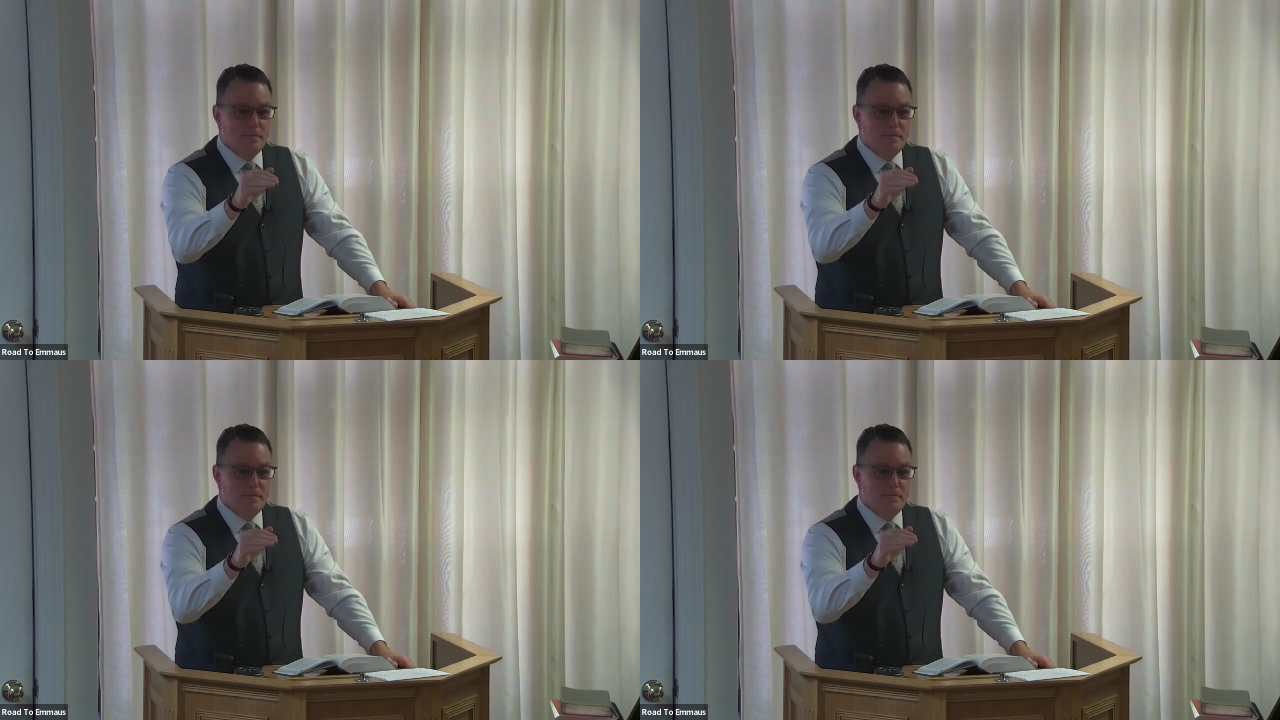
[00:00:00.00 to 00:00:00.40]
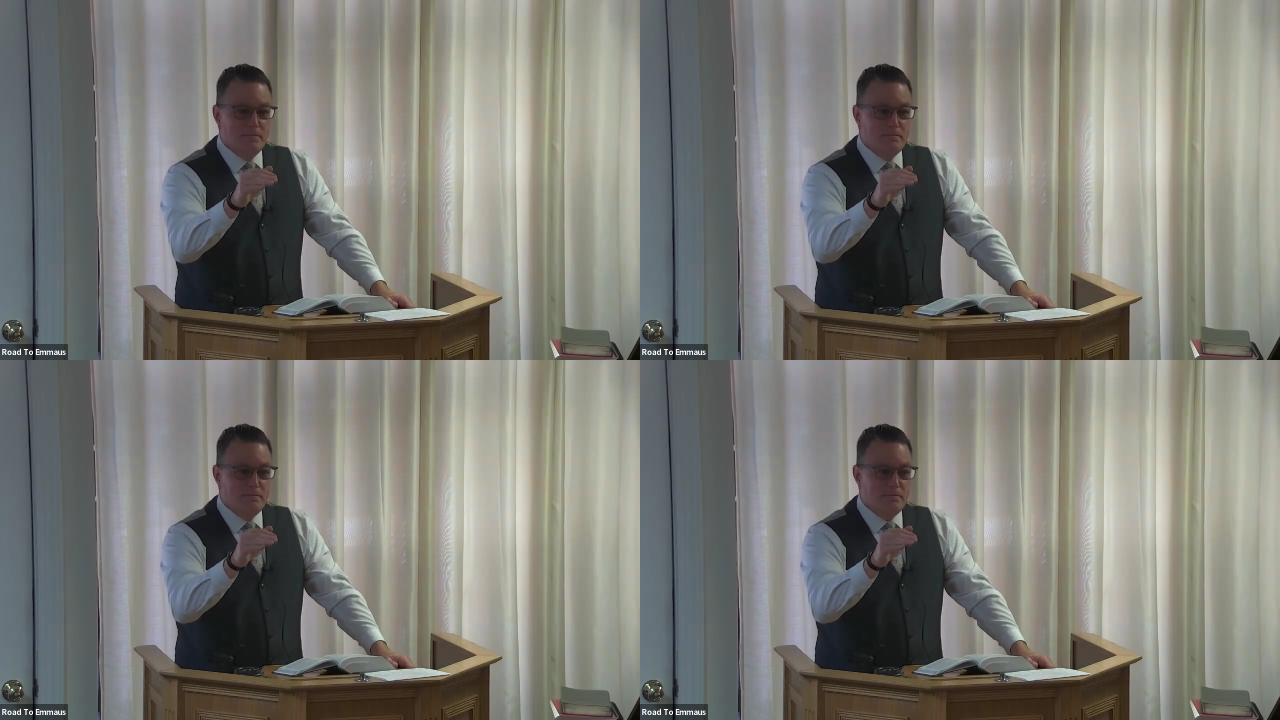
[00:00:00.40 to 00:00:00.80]

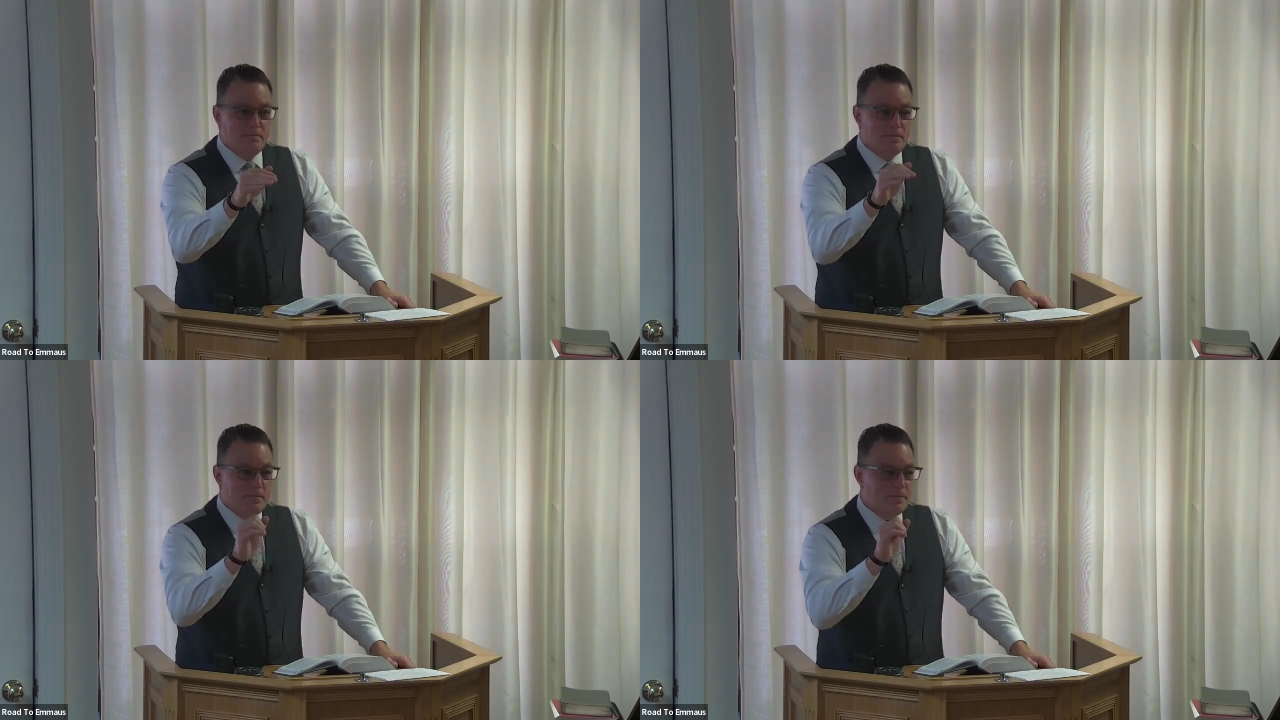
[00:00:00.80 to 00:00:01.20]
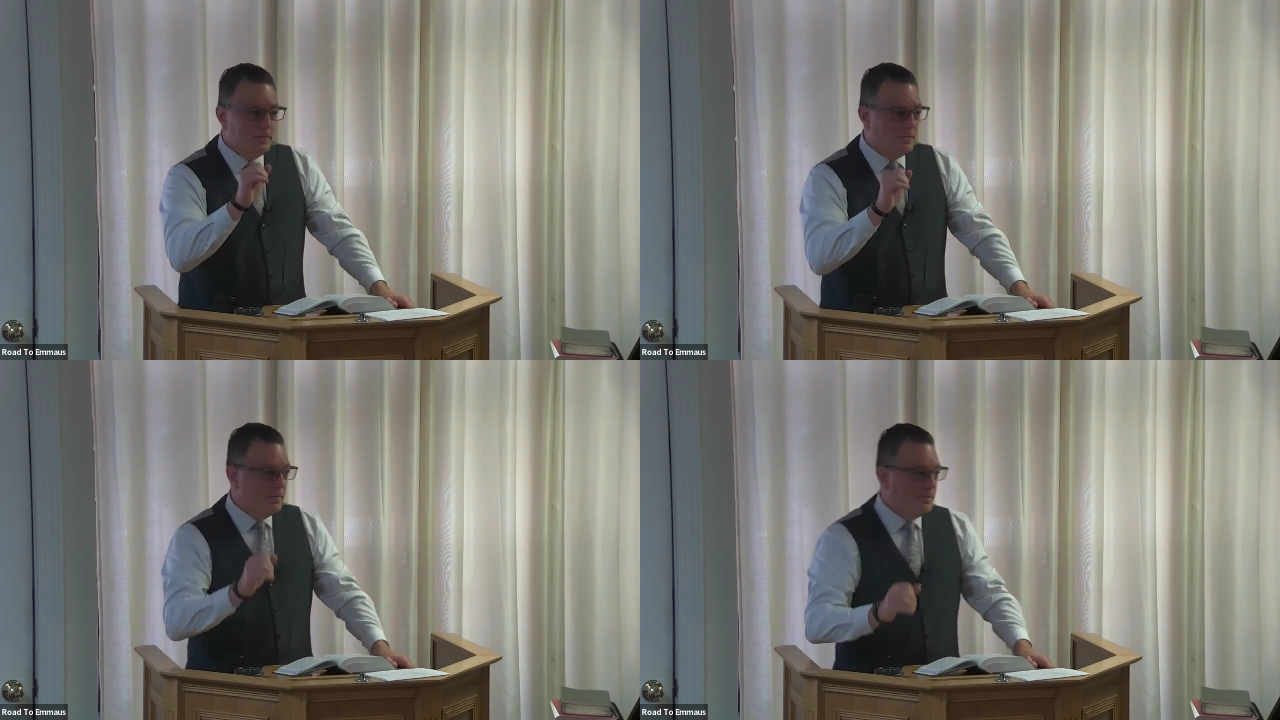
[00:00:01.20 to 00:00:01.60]

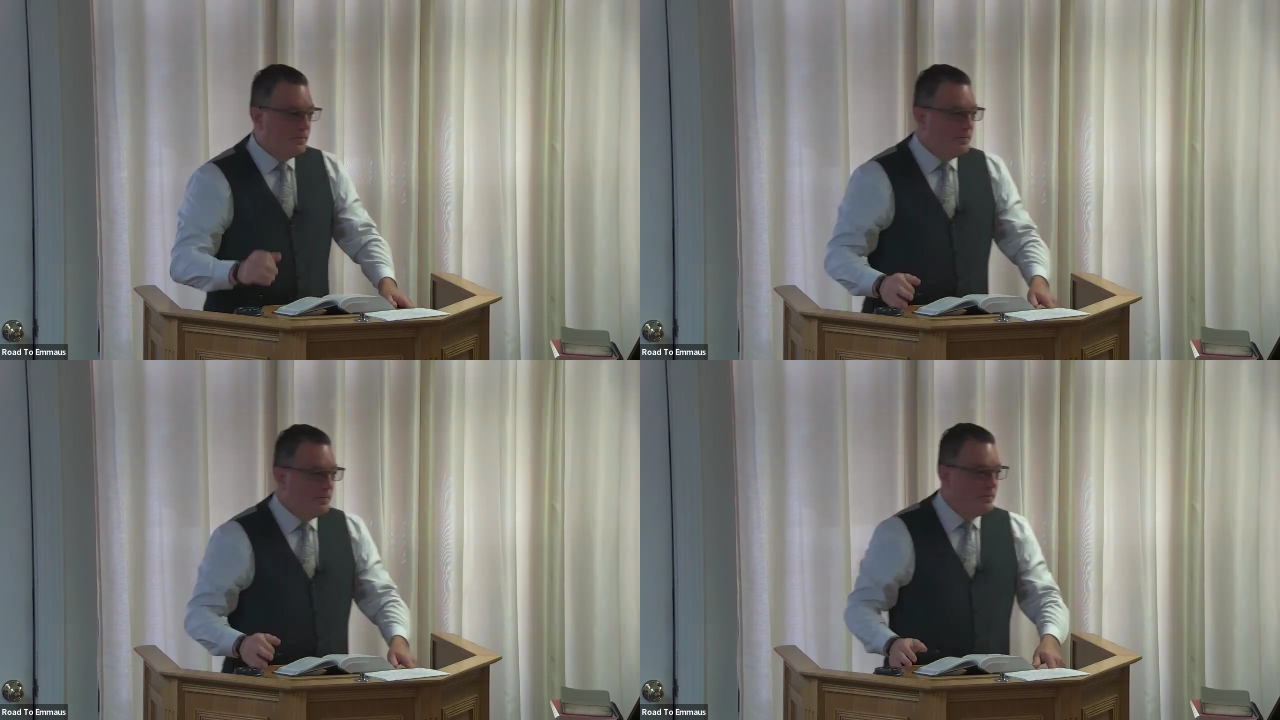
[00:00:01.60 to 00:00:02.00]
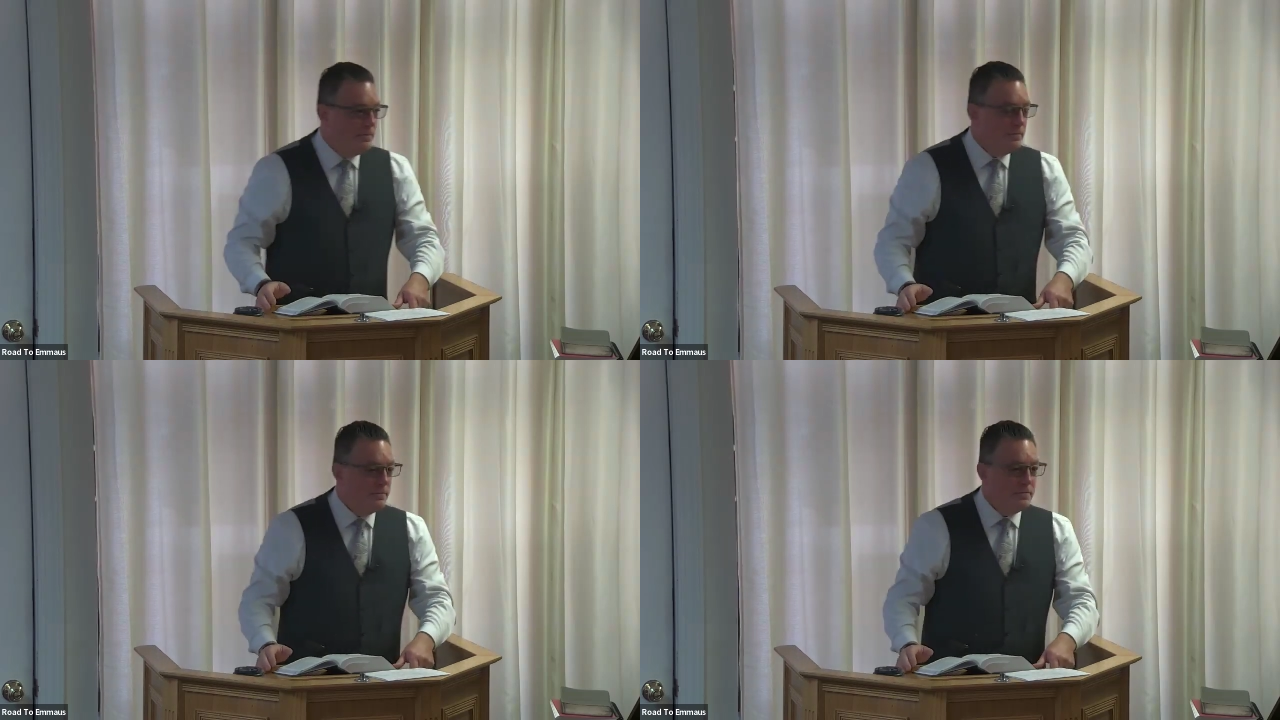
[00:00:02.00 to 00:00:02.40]

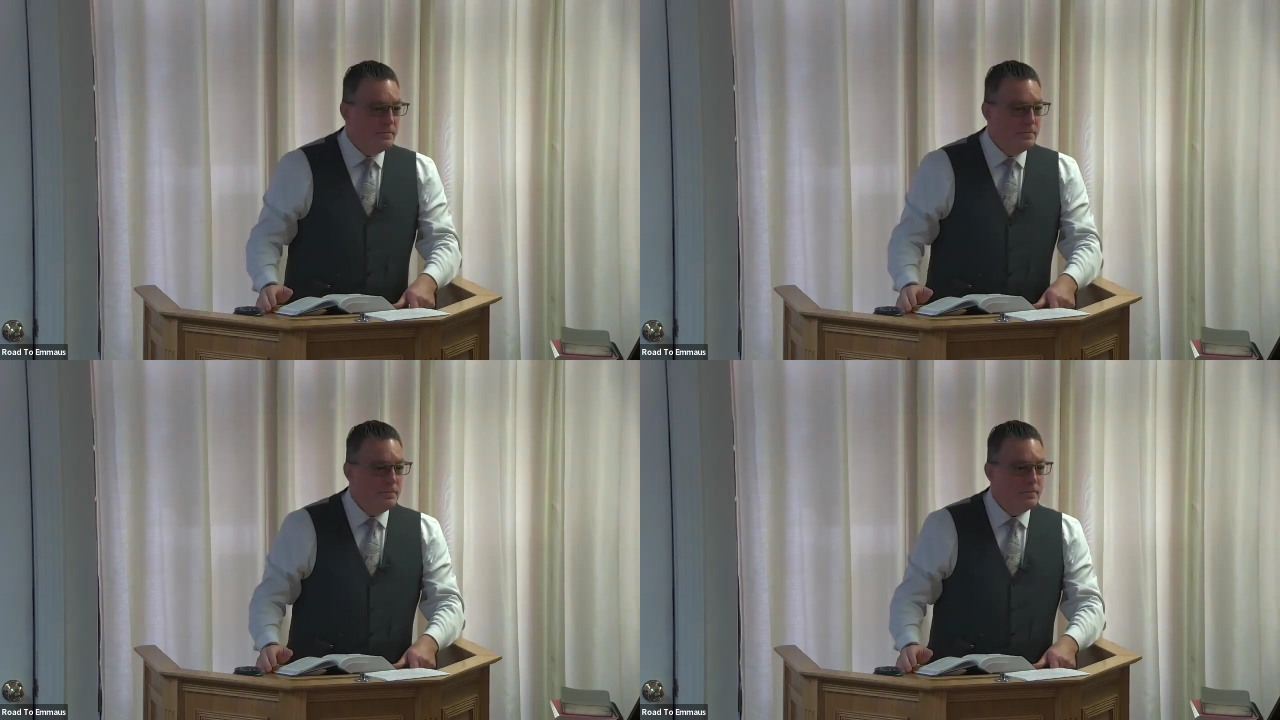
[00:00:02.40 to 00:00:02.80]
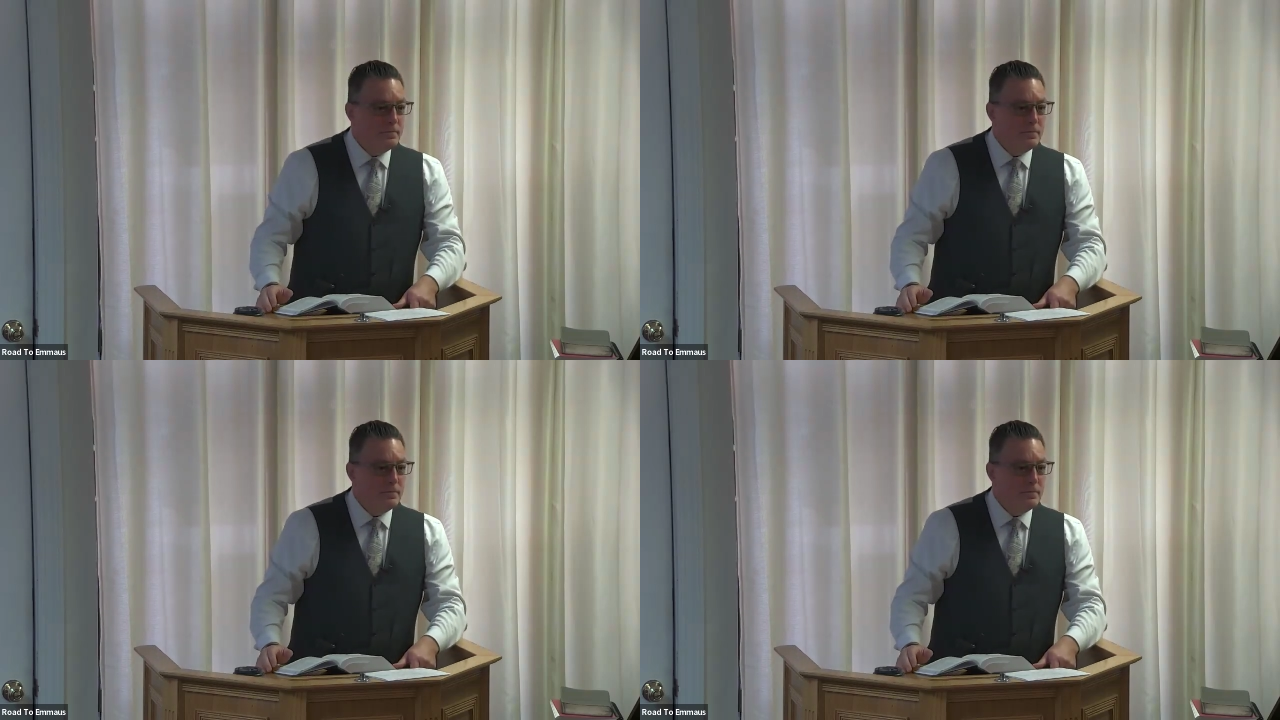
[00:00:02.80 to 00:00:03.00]
Nobody speaks.